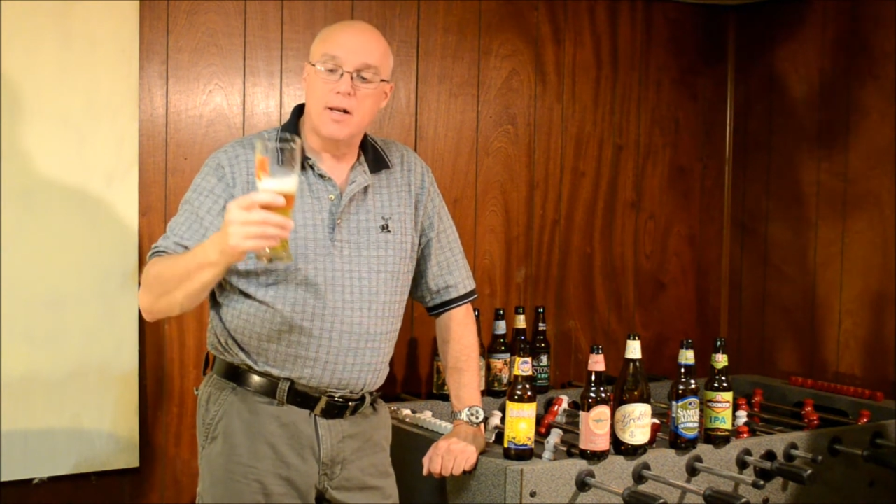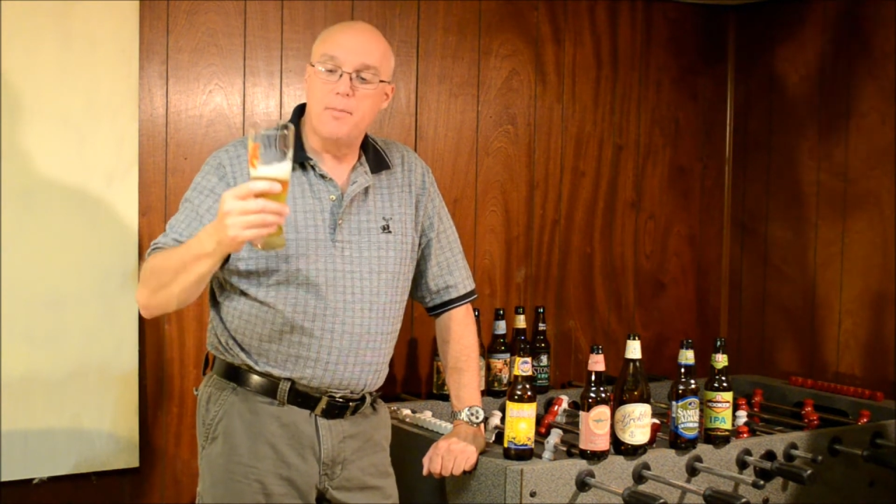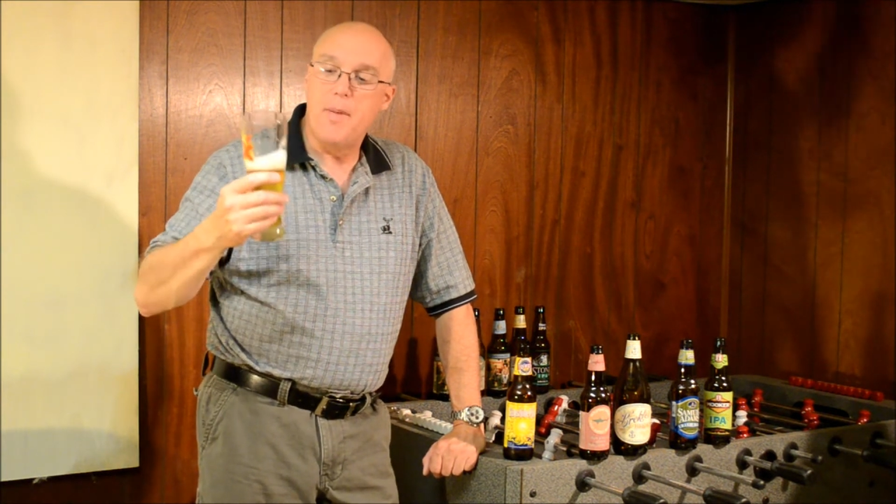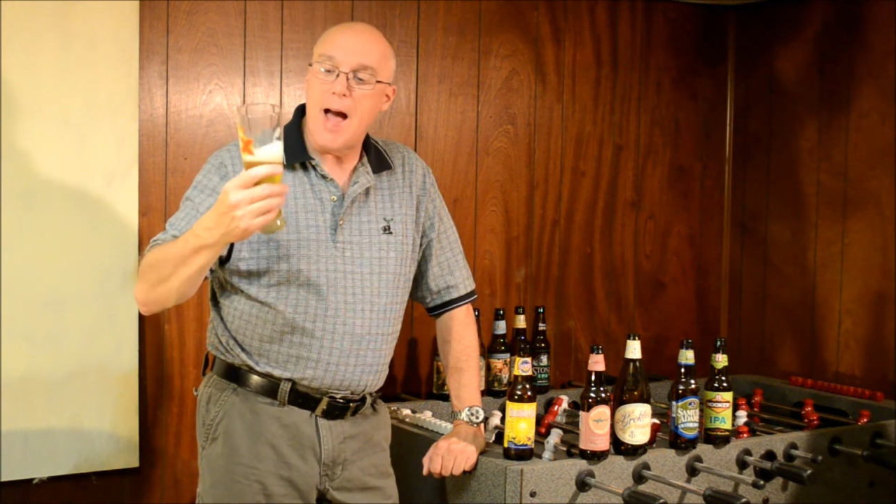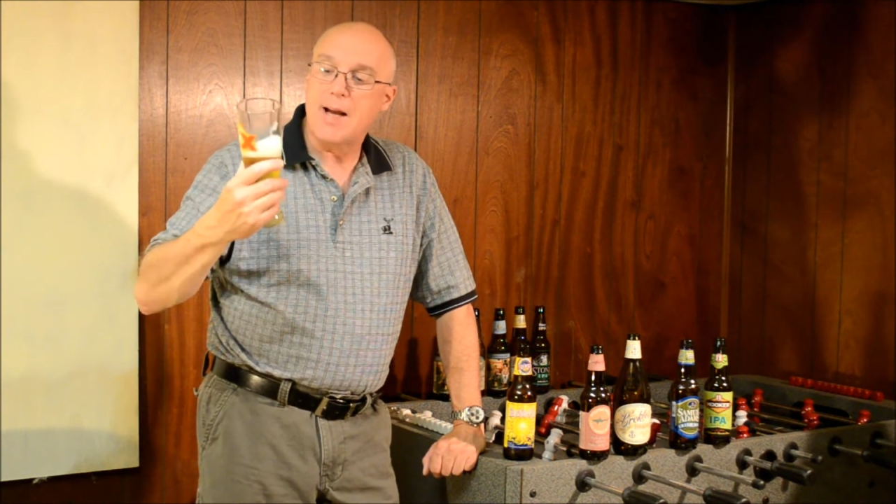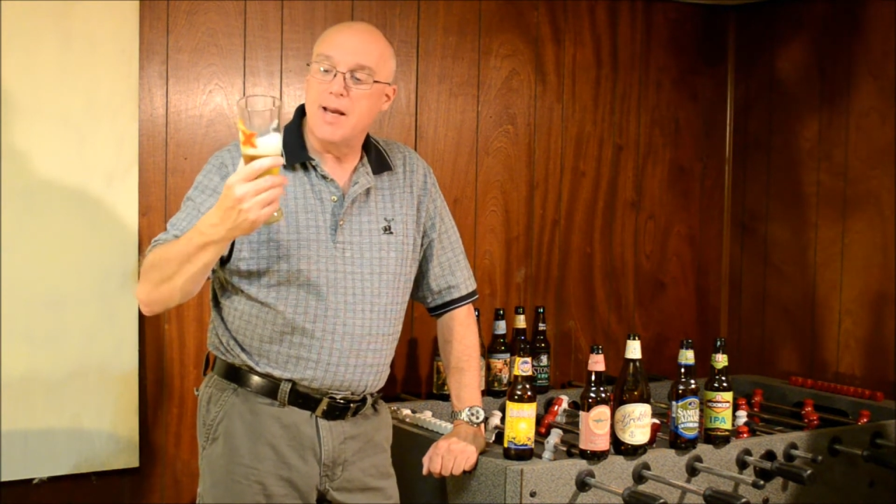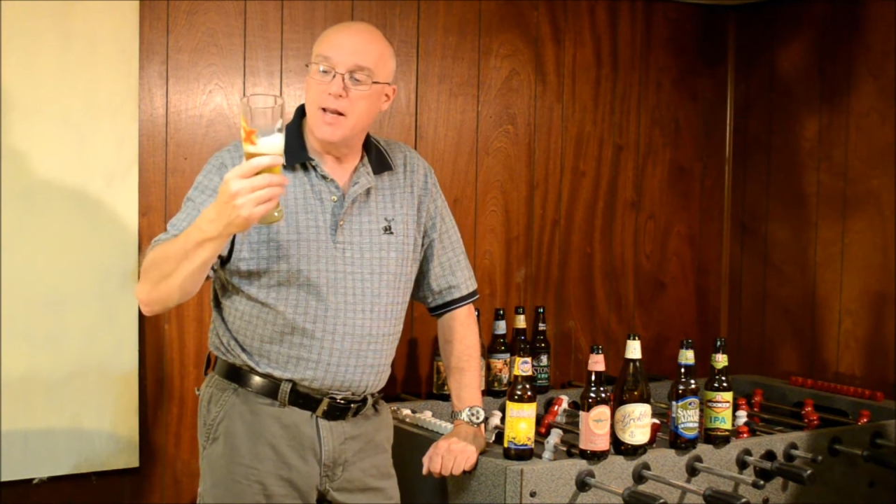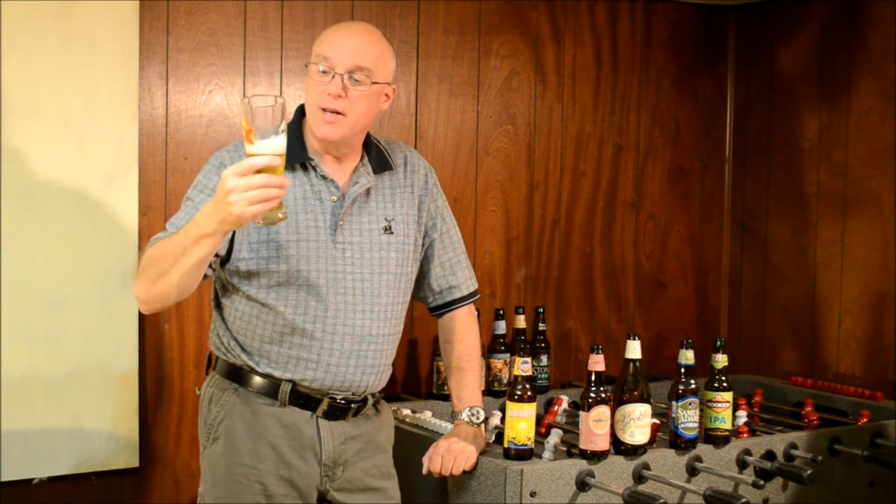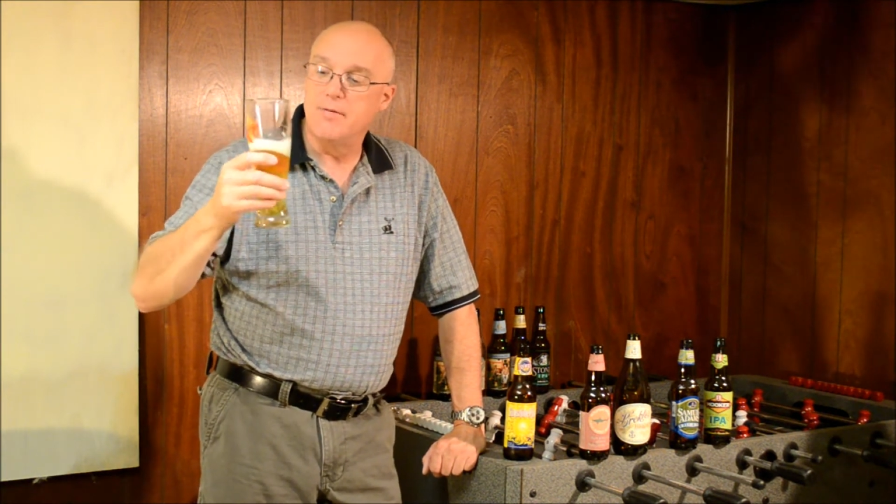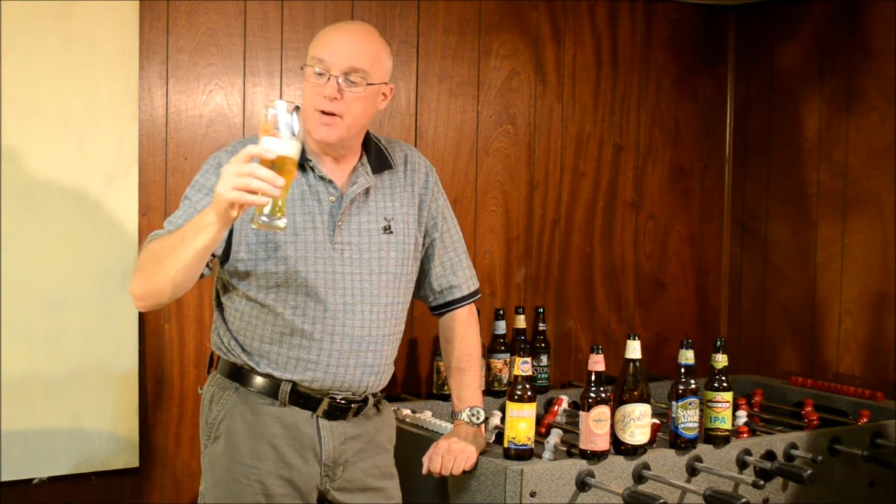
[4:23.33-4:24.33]
the back
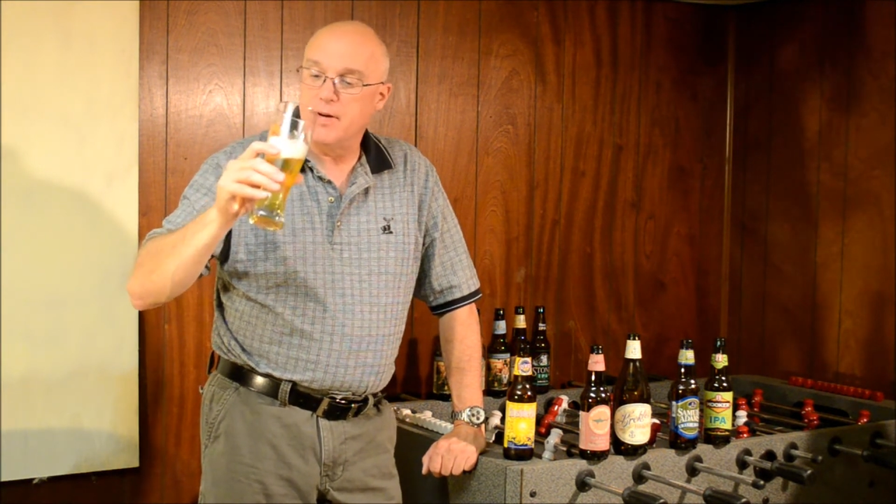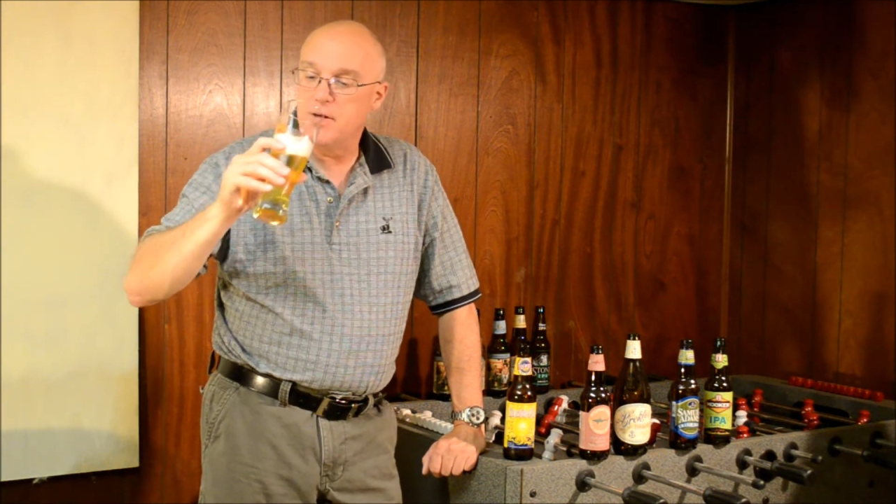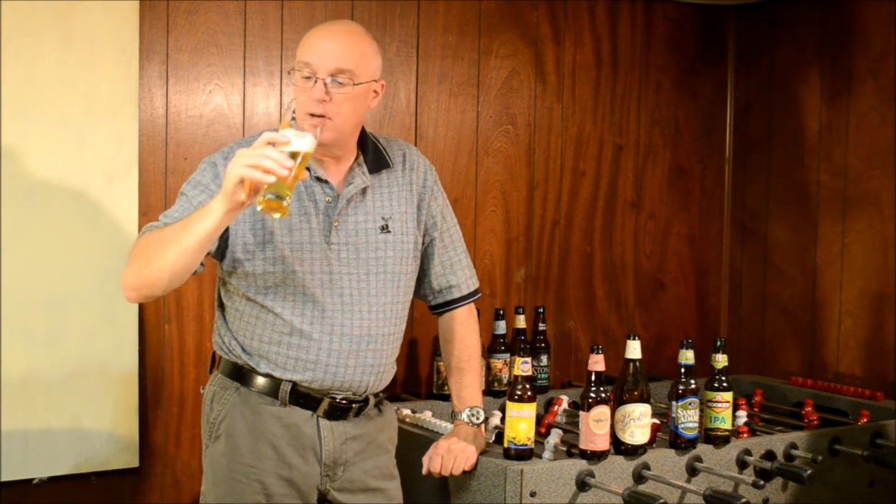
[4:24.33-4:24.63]
end of it.